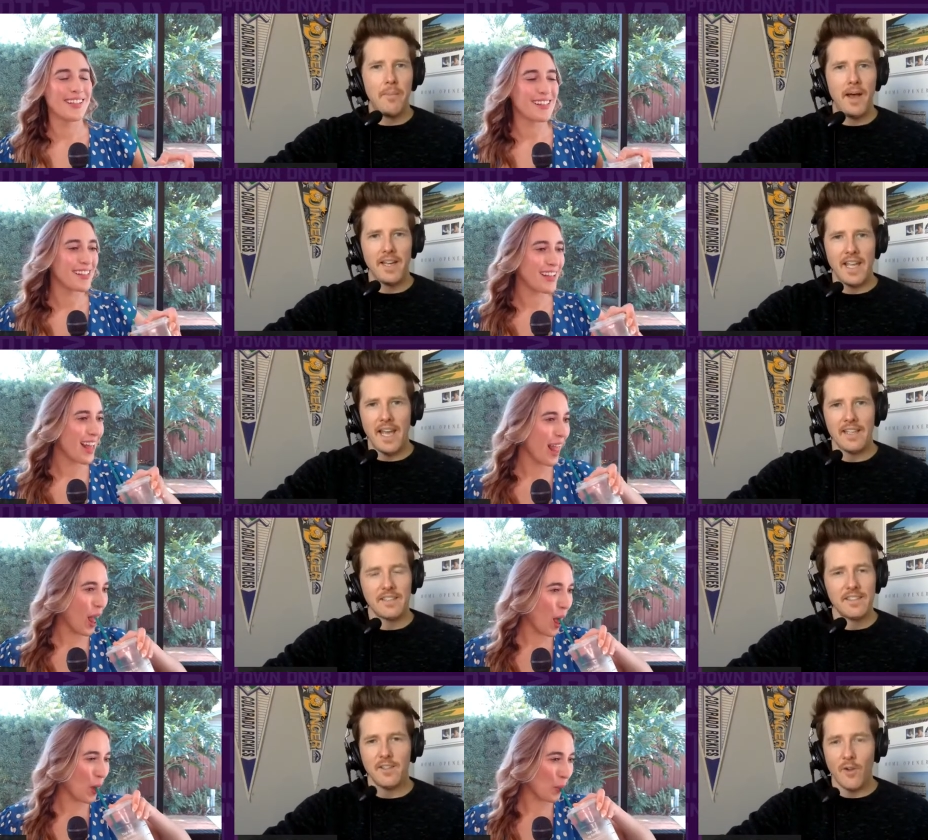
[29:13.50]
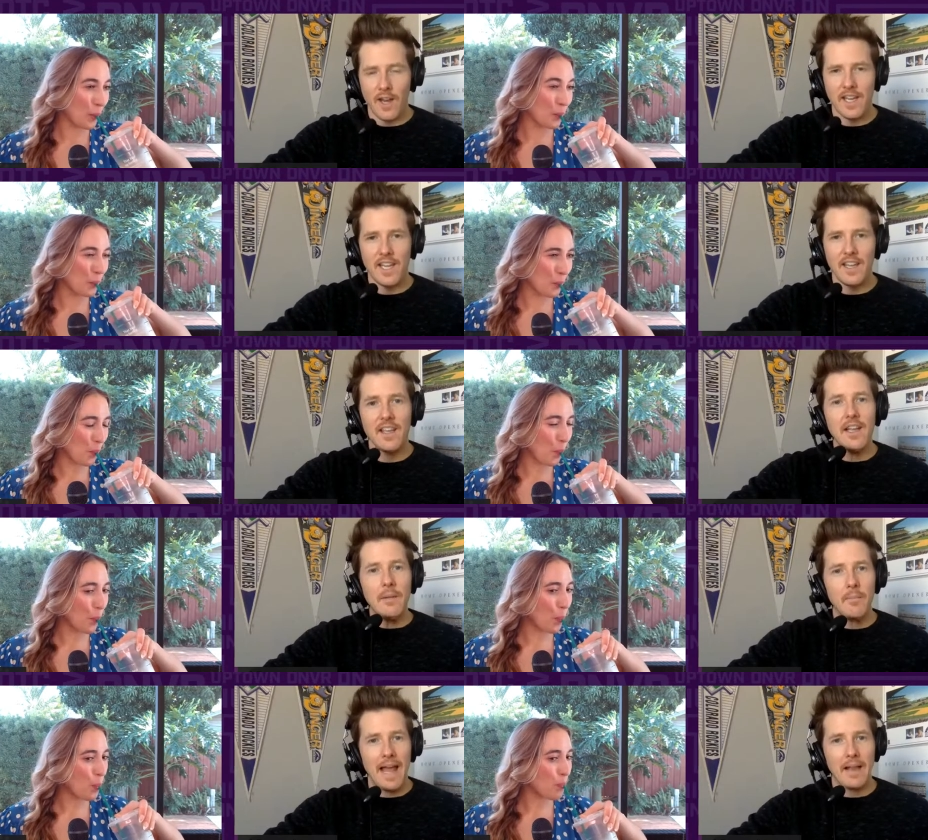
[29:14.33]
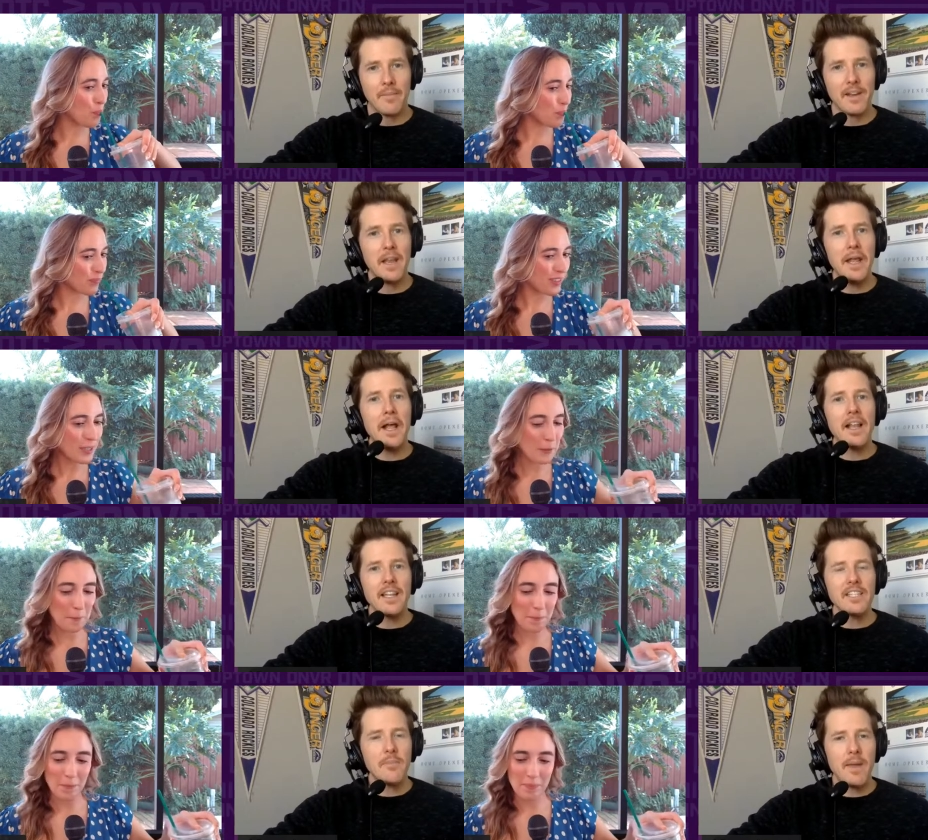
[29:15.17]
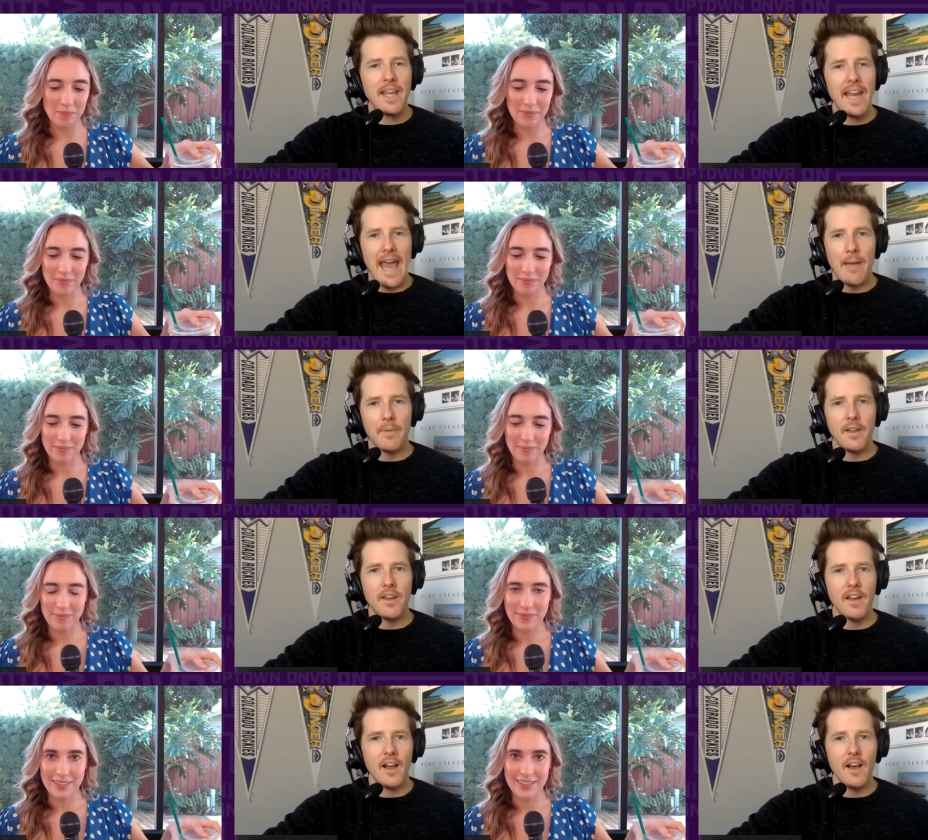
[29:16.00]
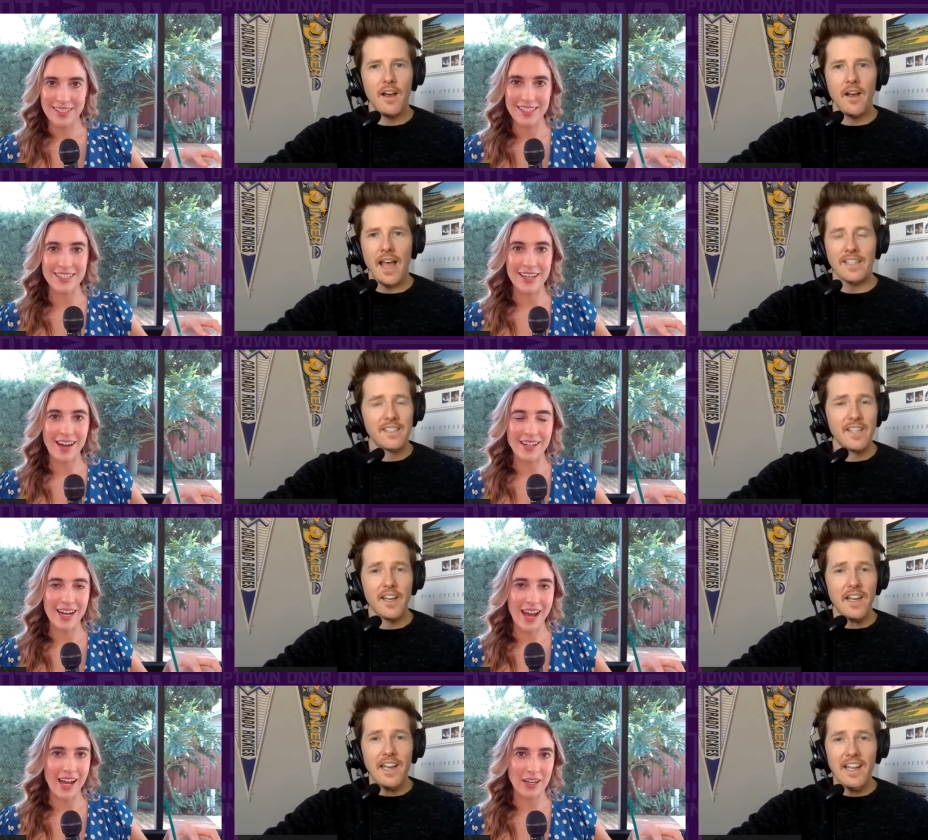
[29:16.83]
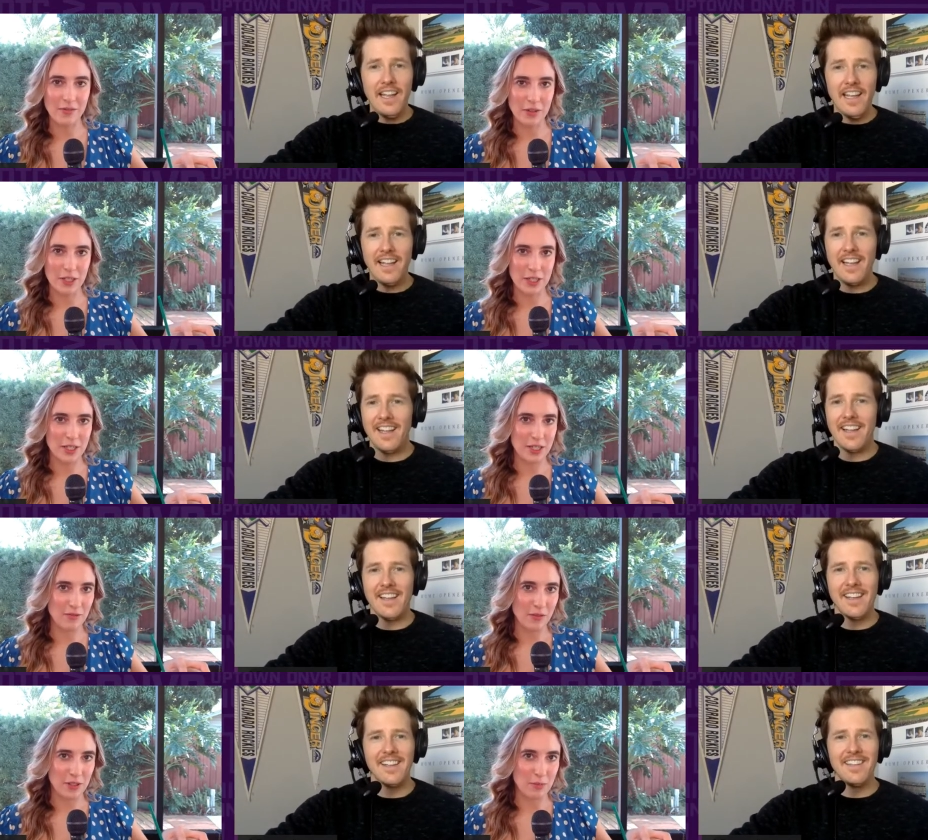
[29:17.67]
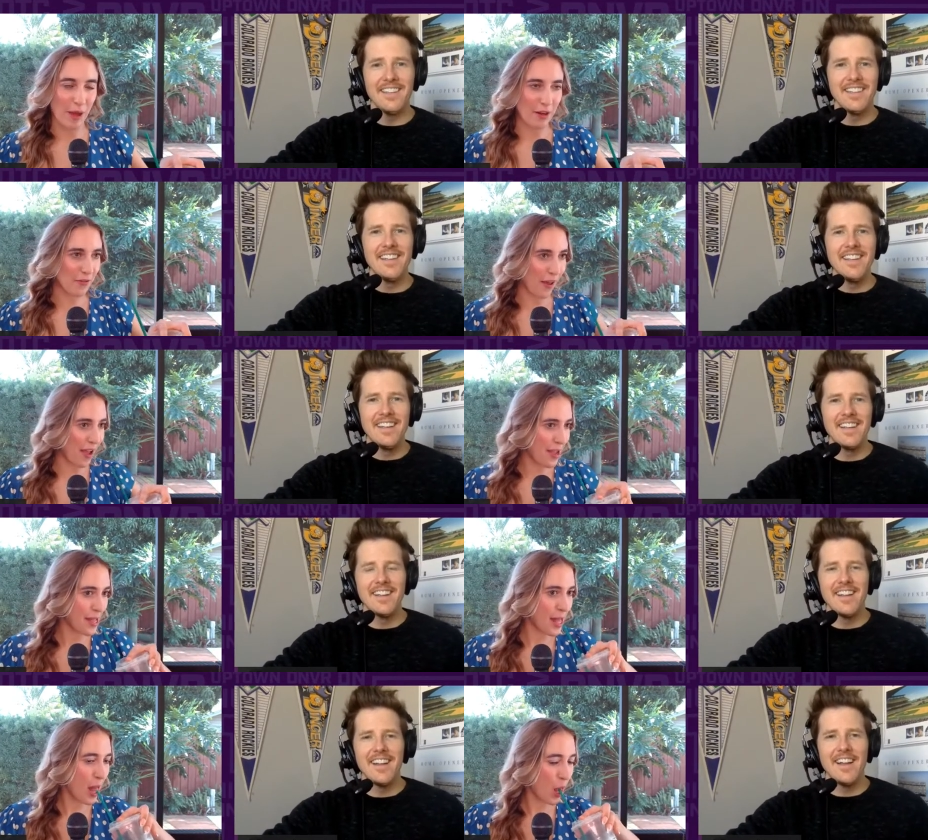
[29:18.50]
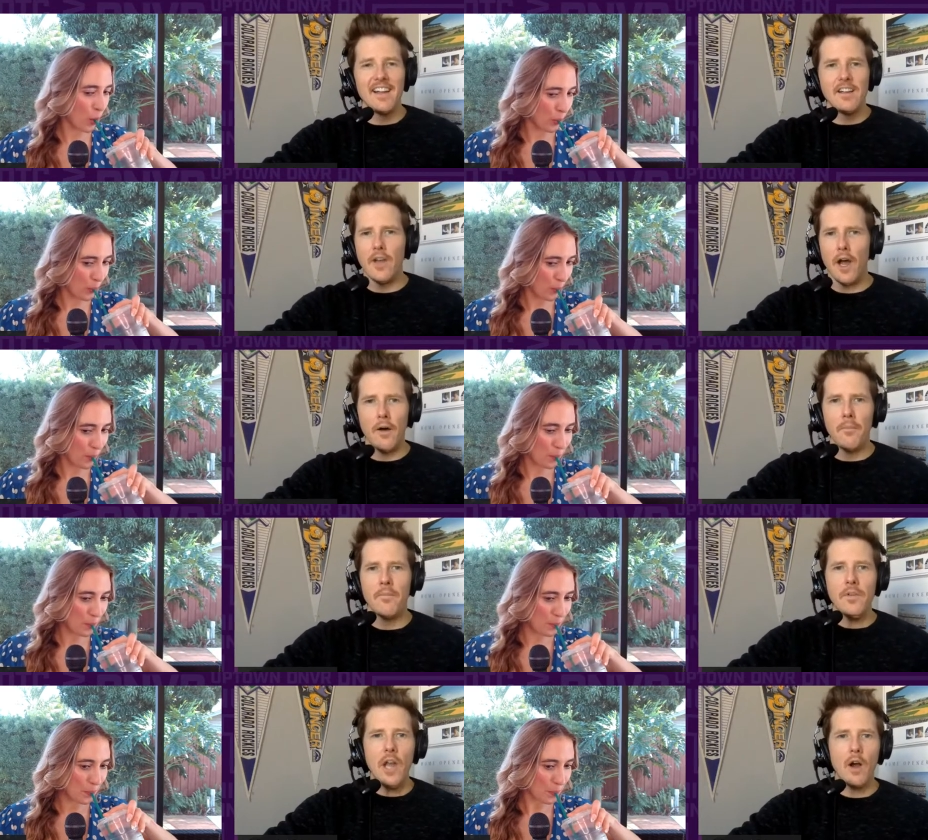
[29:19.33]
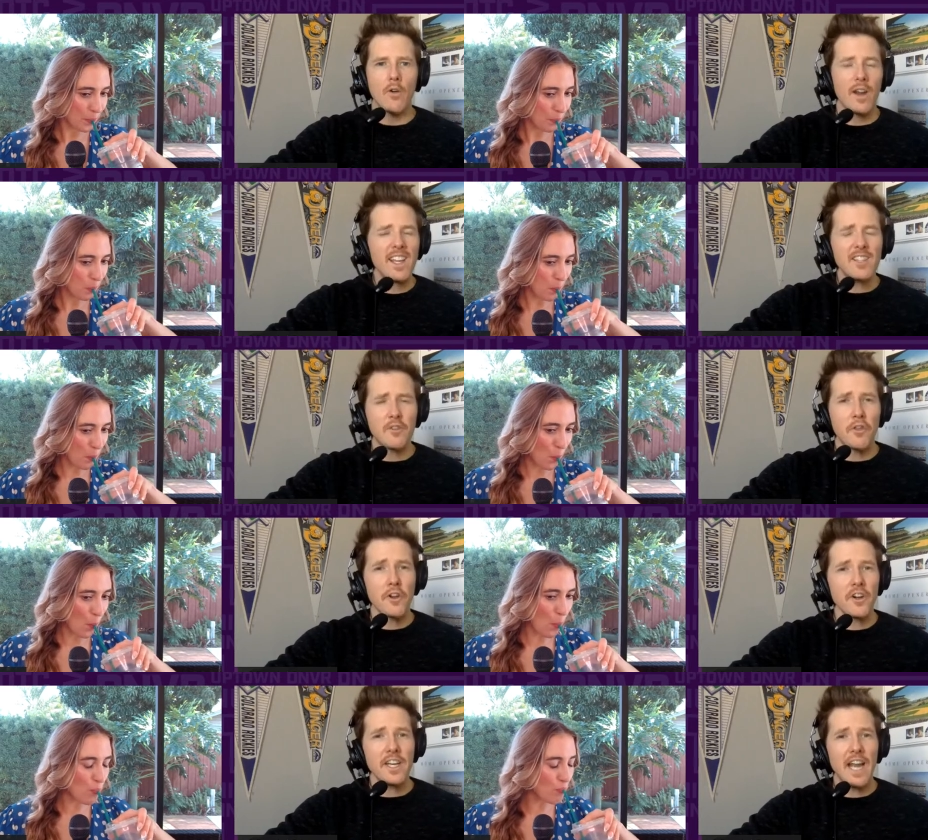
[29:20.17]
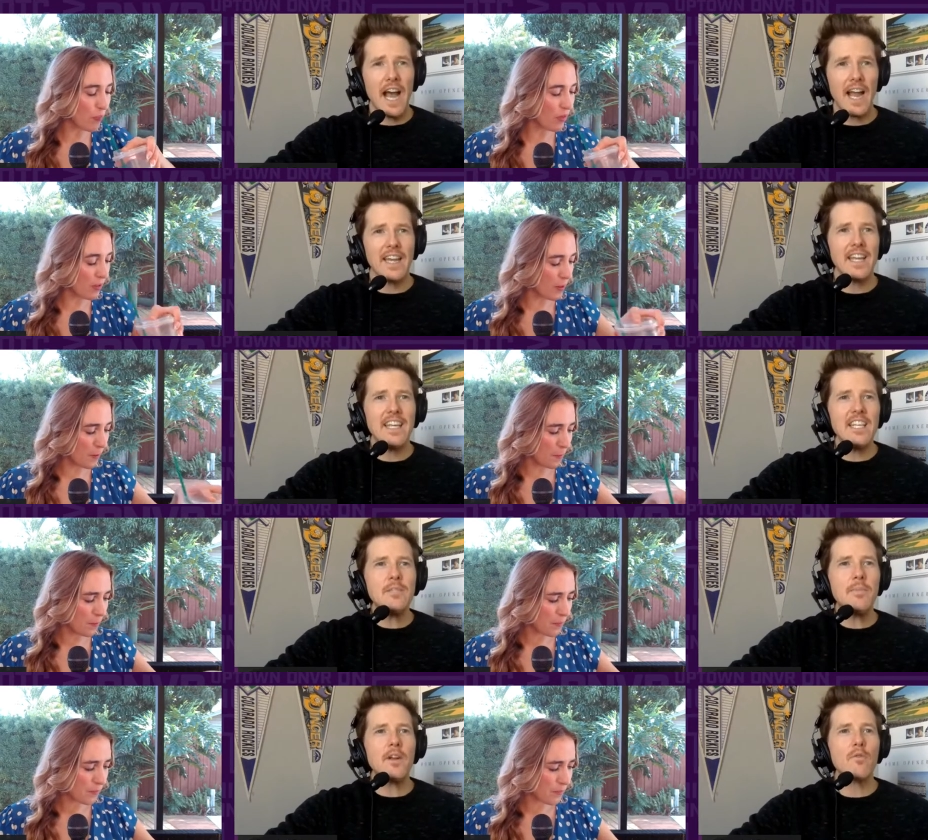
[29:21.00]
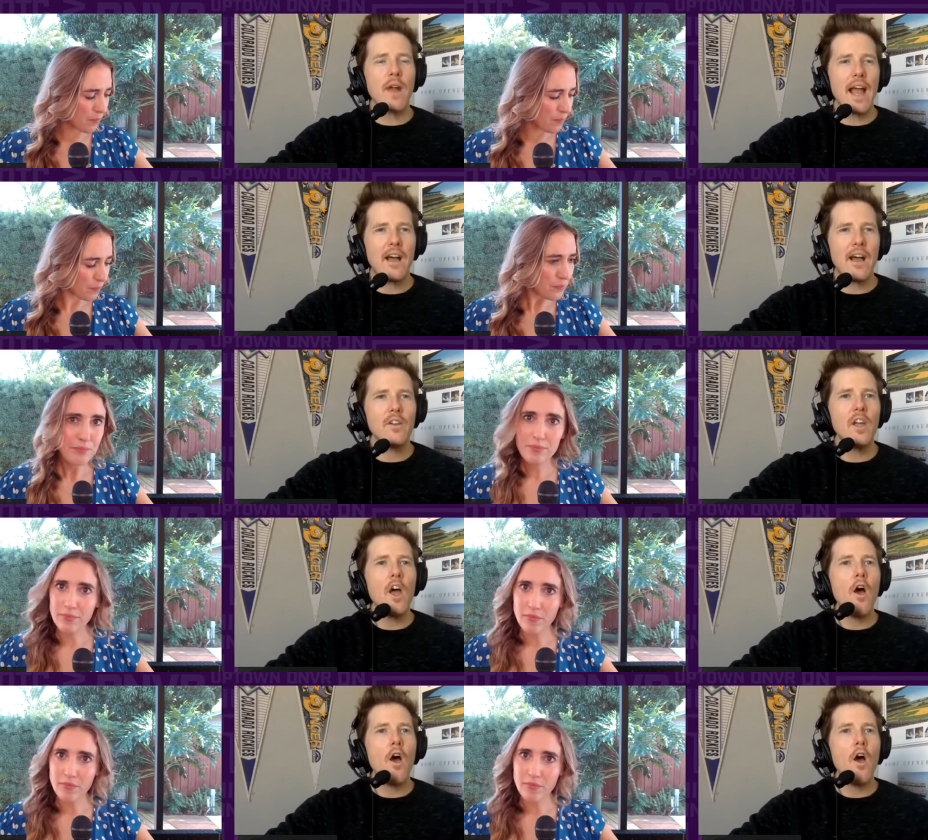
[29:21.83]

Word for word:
Speaker 1: podcast. Greinke Blackmon, let's make it happen. Uh,
Speaker 2: this is as not I said, an ad for for Spotify.
Speaker 1: No, no. Greinke's thirty-nine. He's been around